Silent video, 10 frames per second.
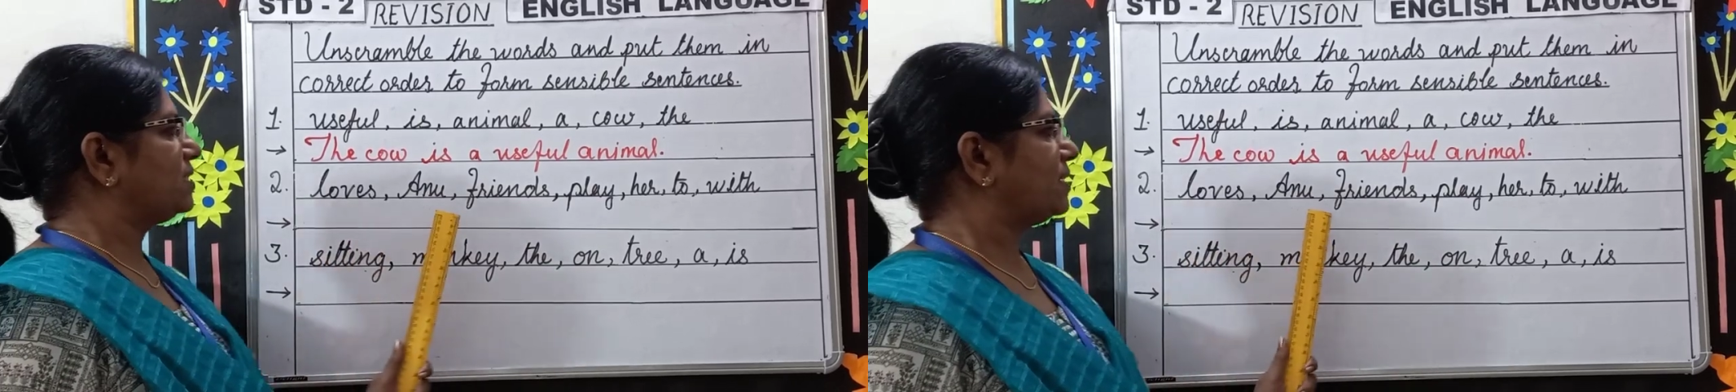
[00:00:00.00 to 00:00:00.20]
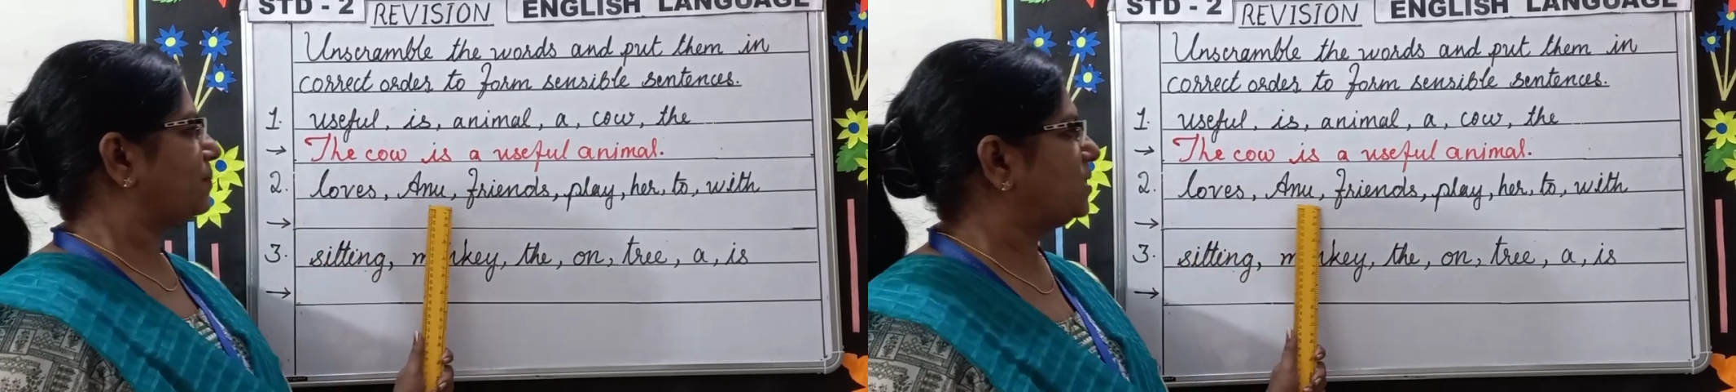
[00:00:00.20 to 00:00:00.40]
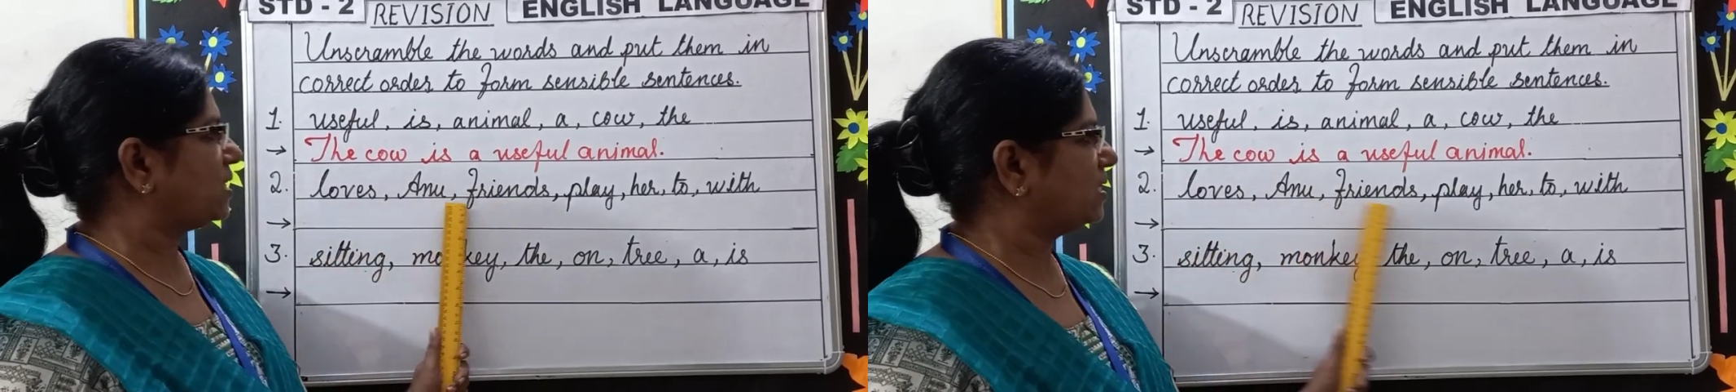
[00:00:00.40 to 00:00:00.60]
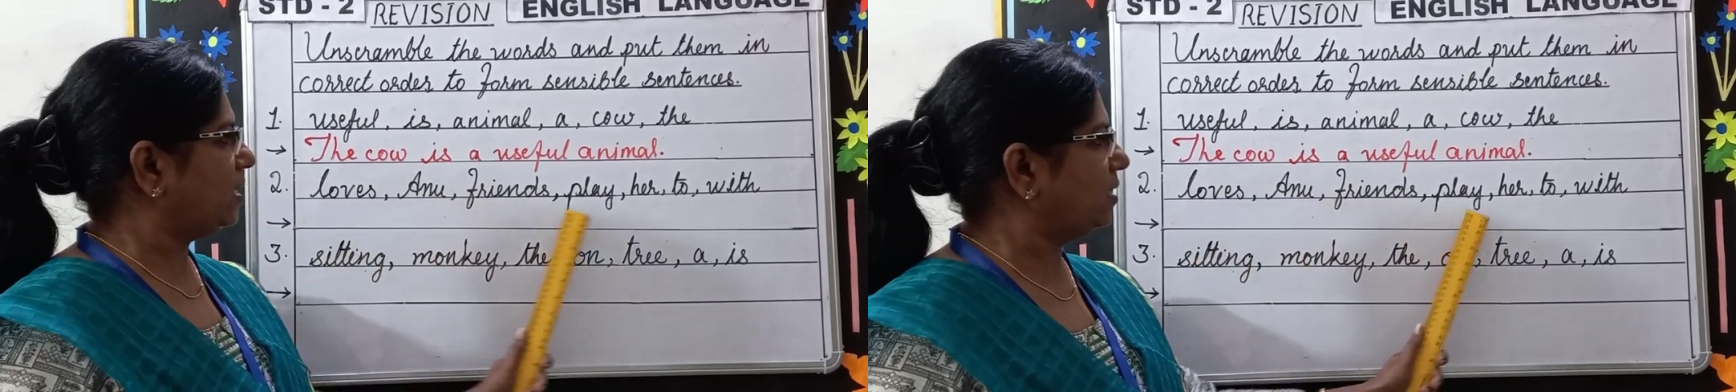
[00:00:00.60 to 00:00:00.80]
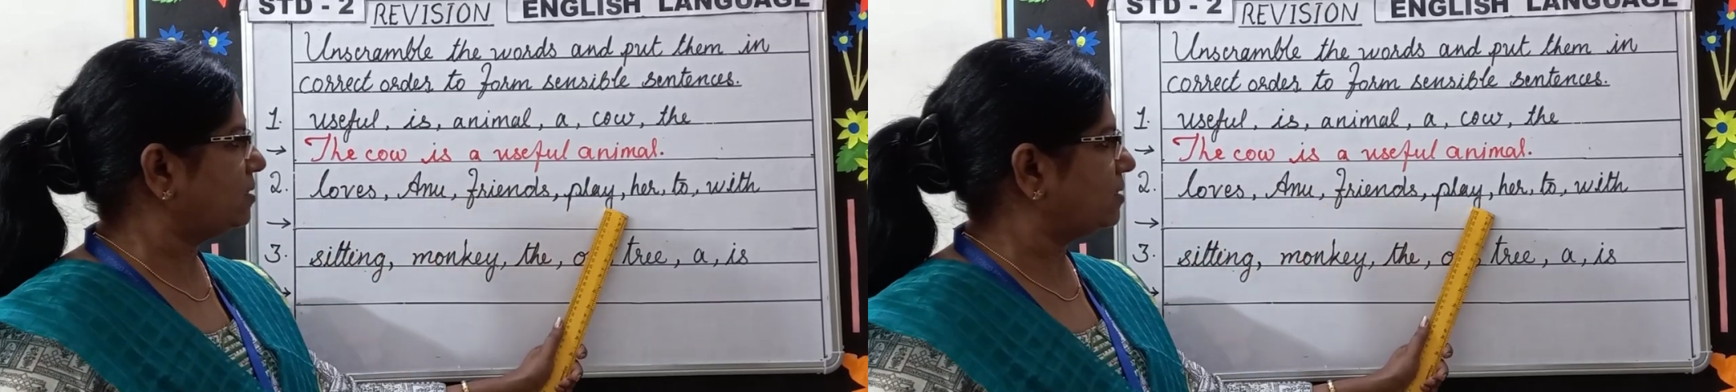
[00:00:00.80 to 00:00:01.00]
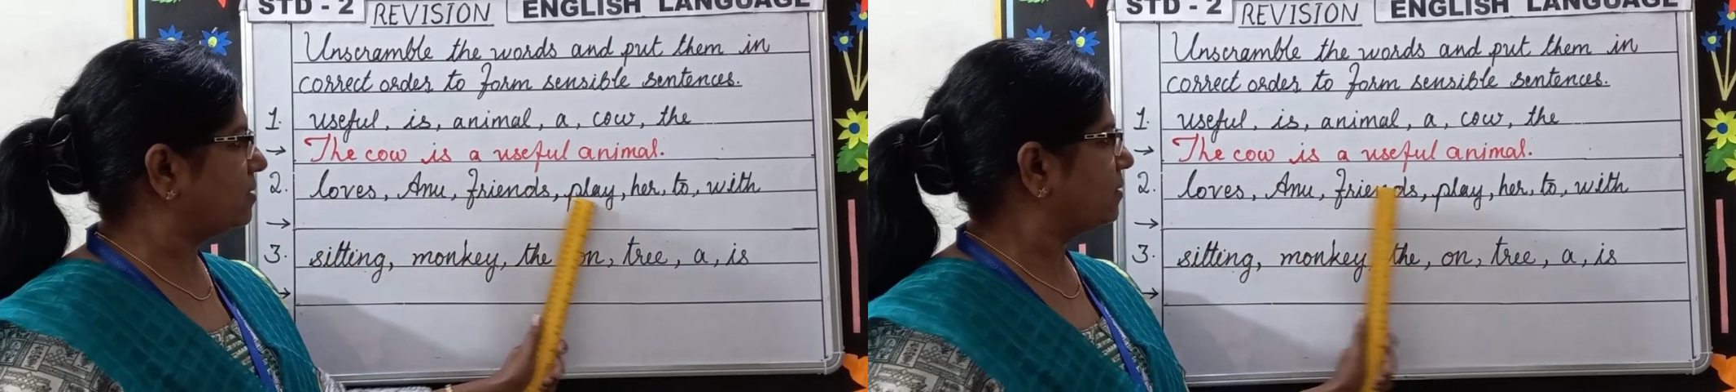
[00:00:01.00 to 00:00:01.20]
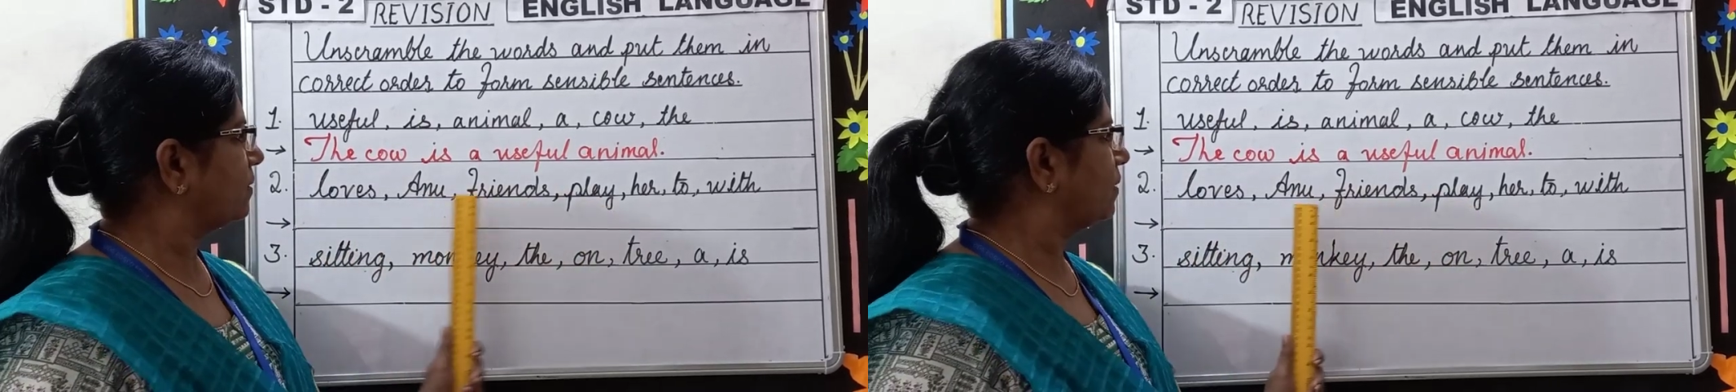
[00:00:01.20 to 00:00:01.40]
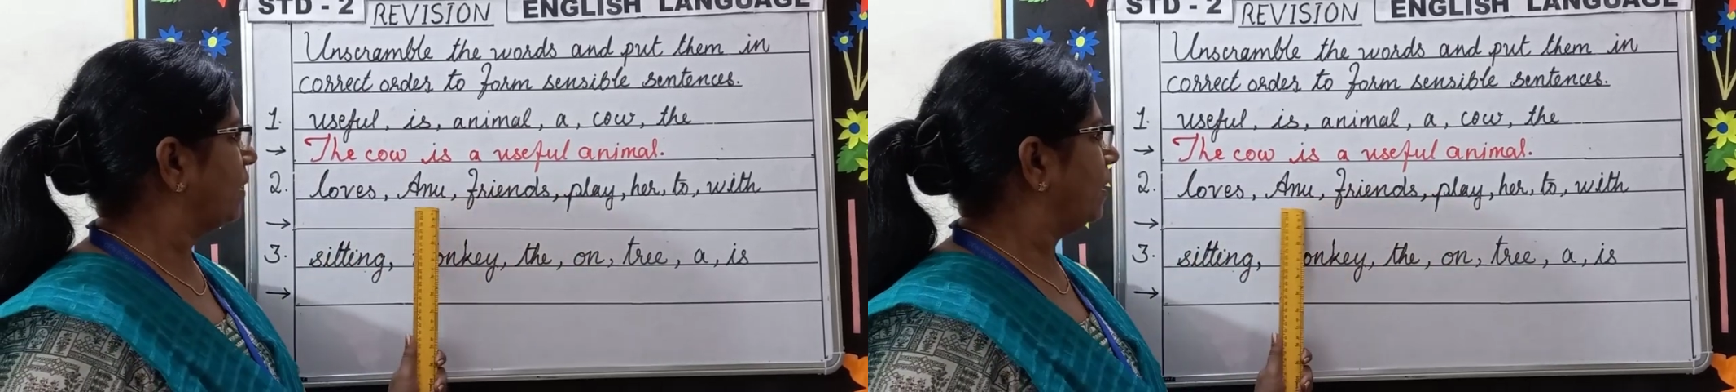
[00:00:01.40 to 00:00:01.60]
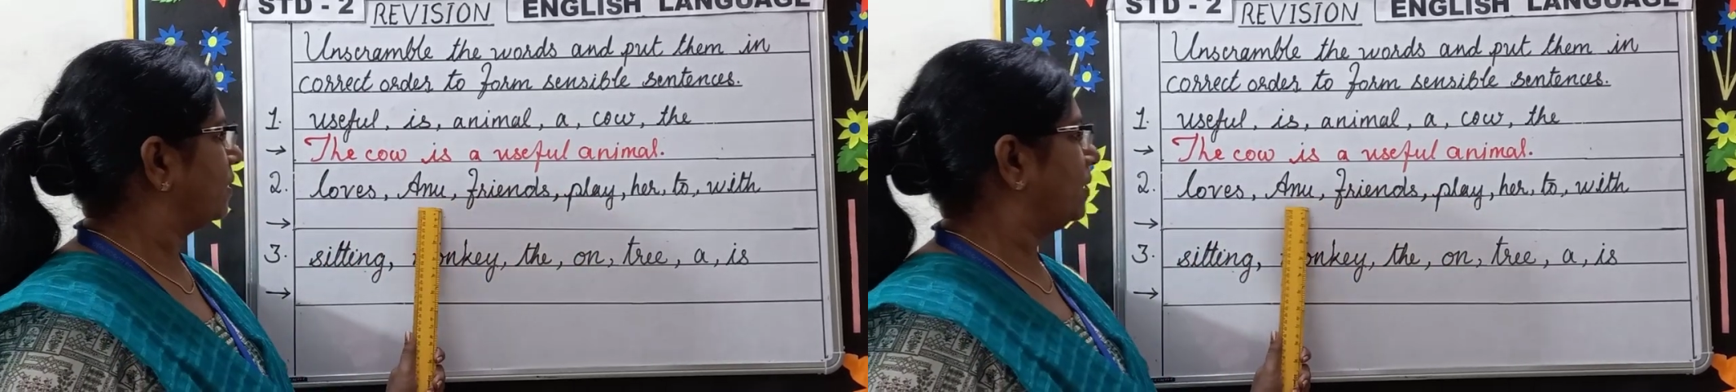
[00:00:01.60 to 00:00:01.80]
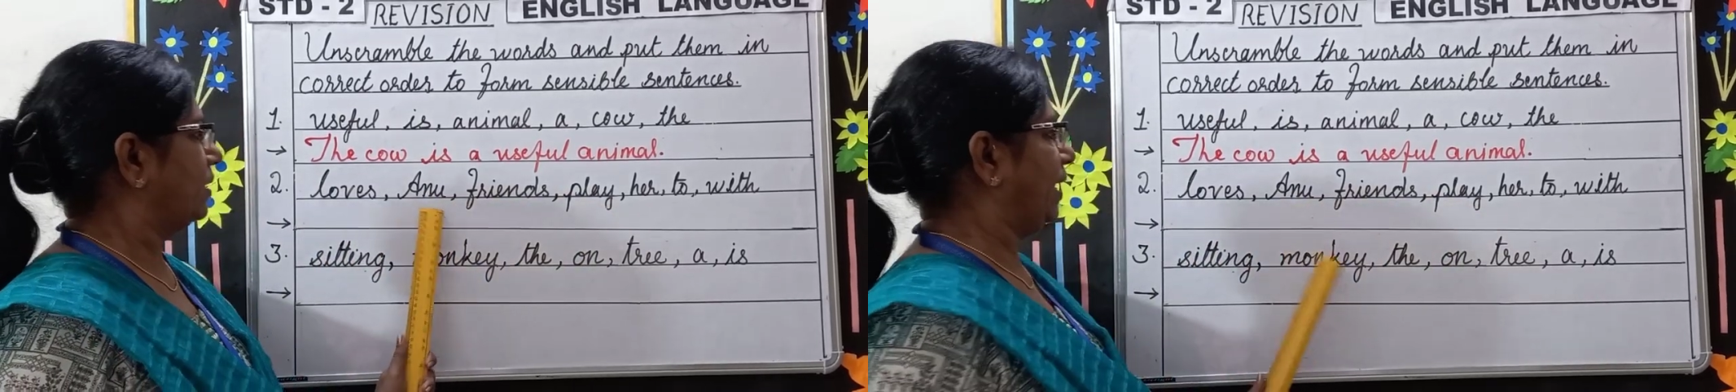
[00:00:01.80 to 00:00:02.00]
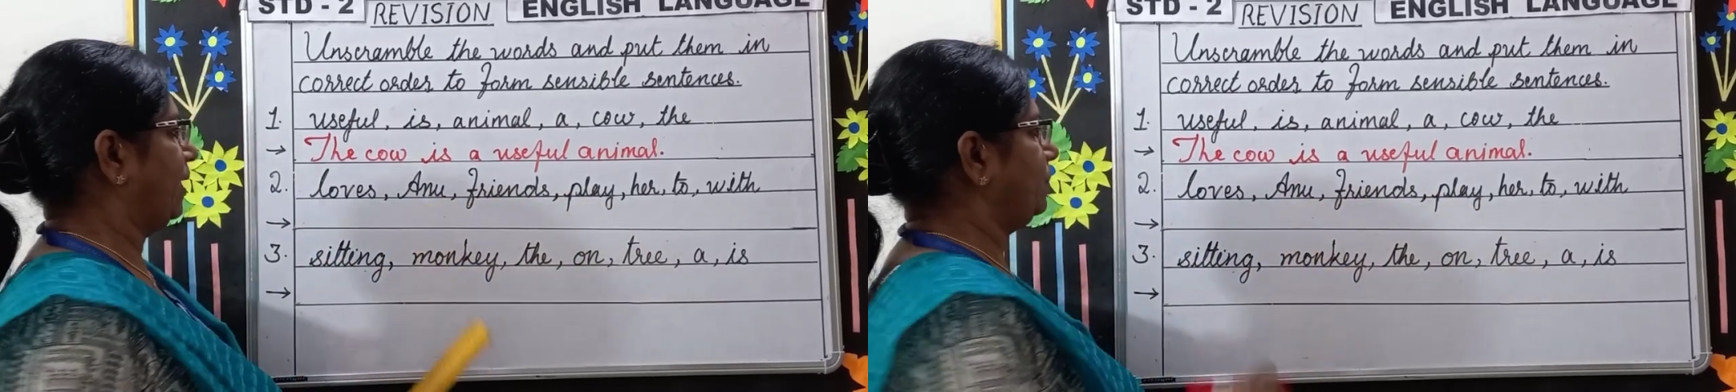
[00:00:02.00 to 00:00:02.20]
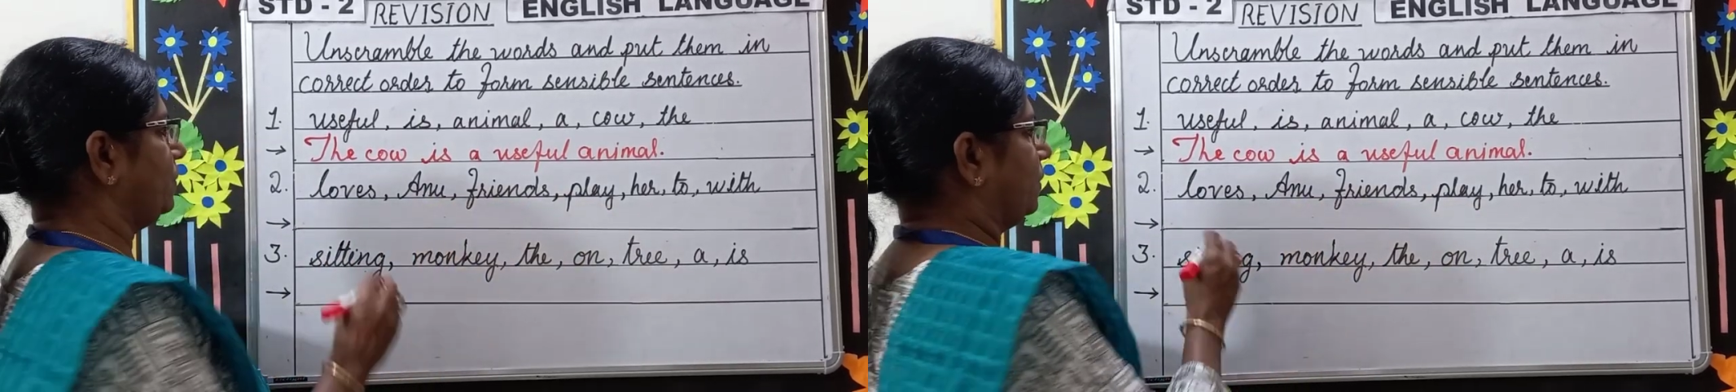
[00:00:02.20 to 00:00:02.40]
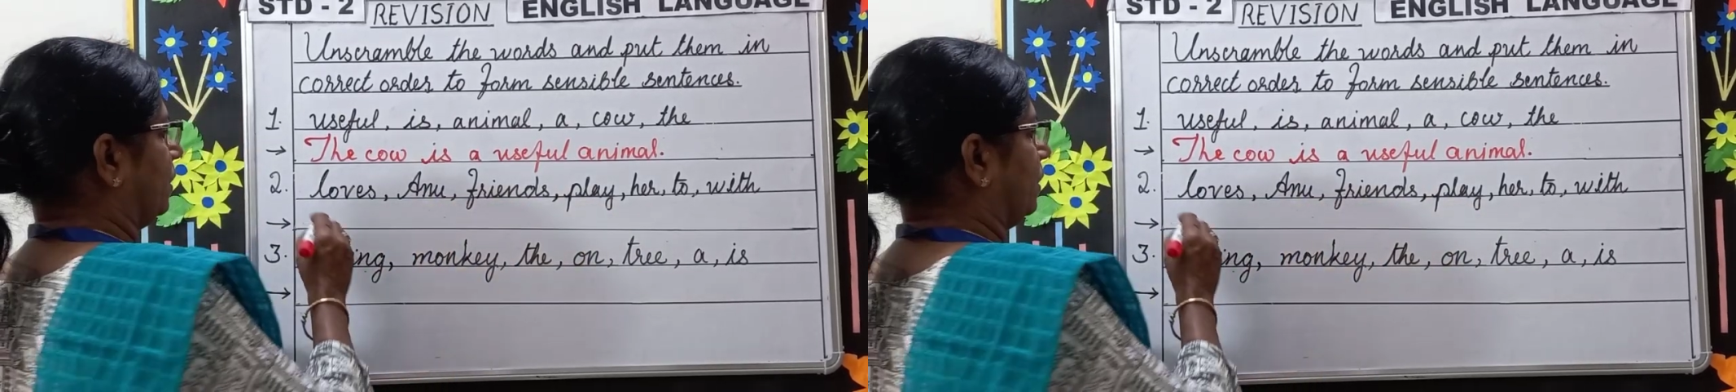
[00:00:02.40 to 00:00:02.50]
subject is the name